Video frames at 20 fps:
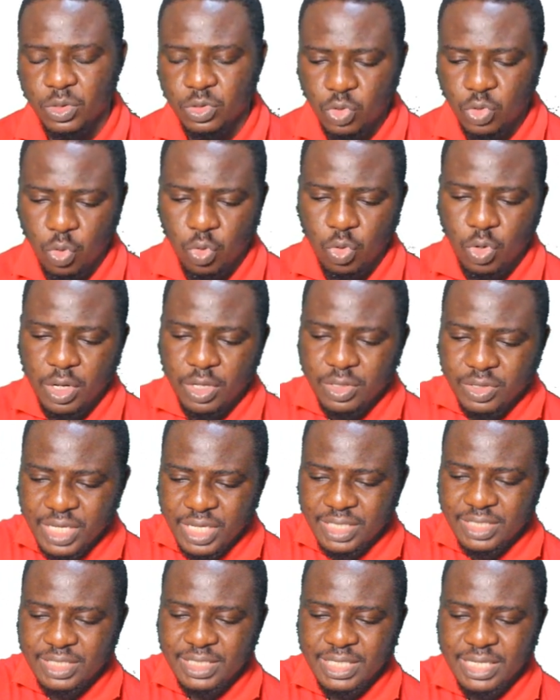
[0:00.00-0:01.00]
So
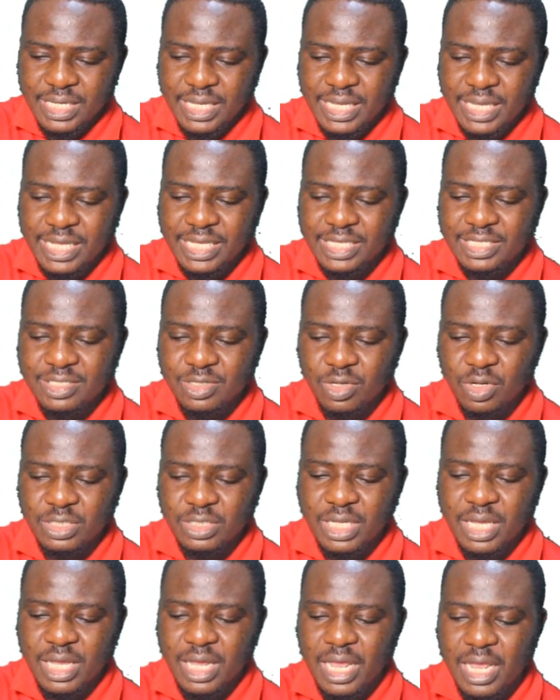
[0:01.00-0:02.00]
this is
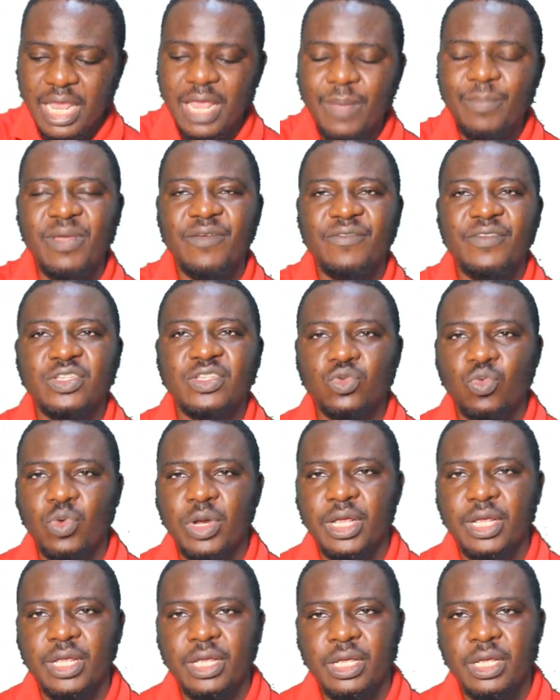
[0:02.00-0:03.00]
not a perfect
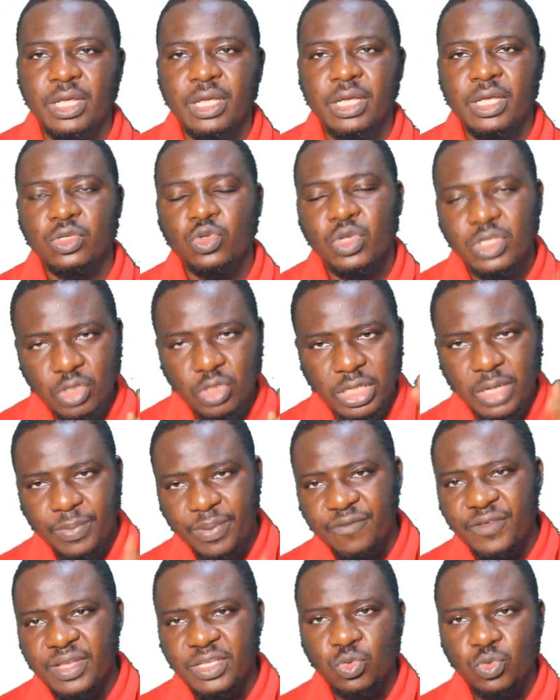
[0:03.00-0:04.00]
square. So it's not a
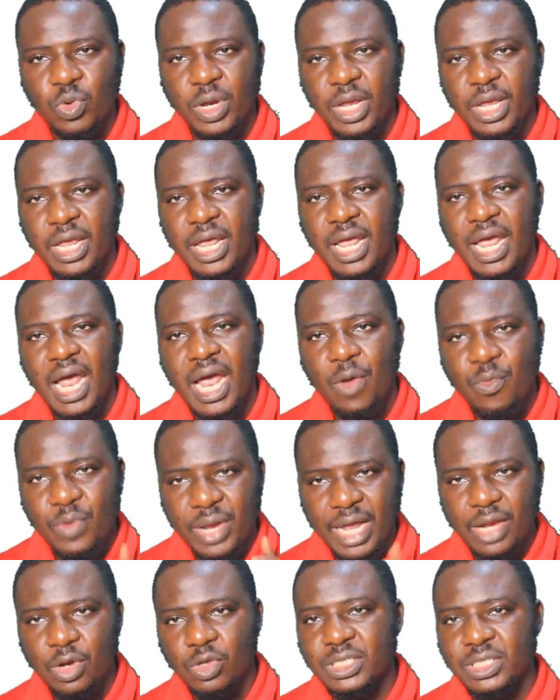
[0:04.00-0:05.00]
perfect square, and
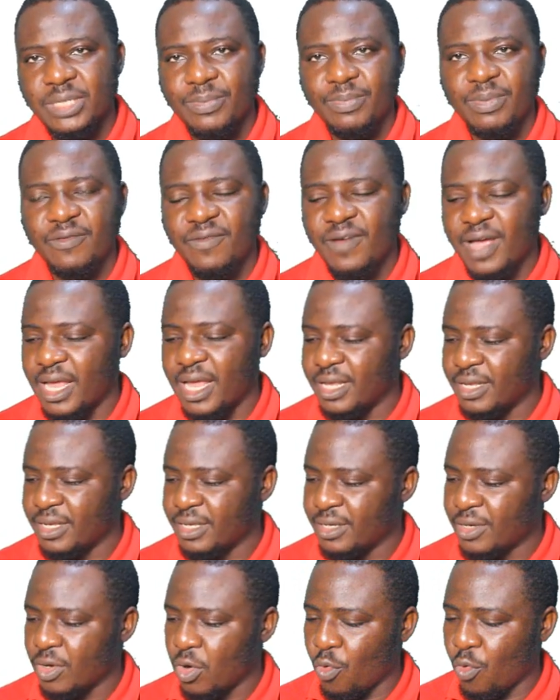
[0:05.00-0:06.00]
we cannot simplify
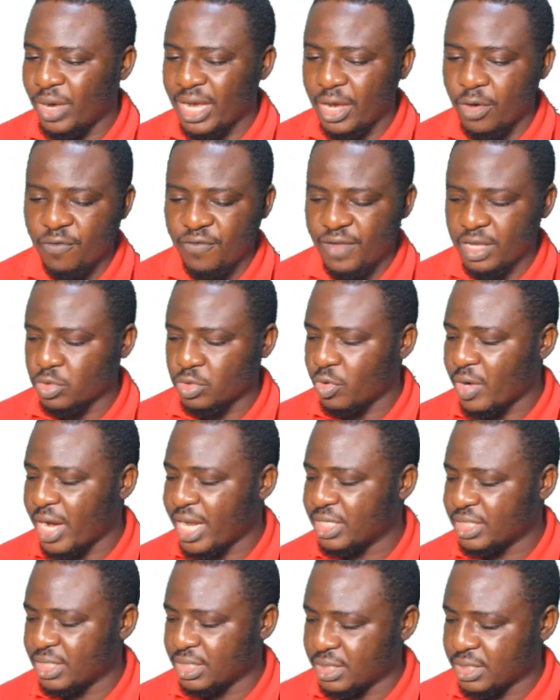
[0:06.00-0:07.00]
or we cannot
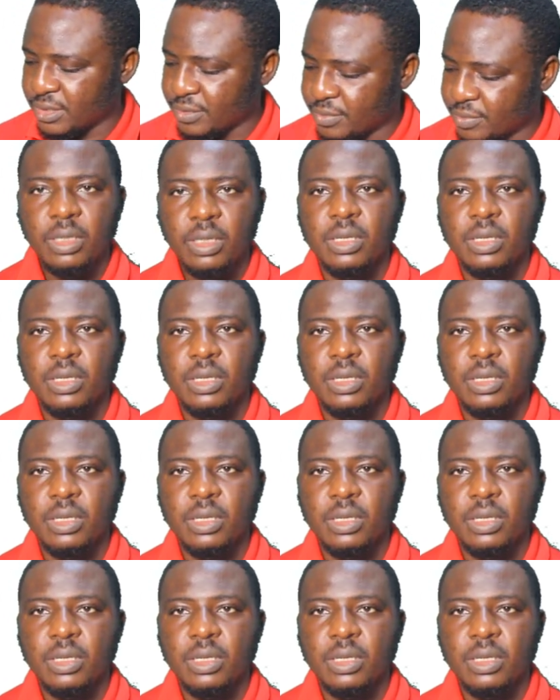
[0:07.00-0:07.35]
factorize it.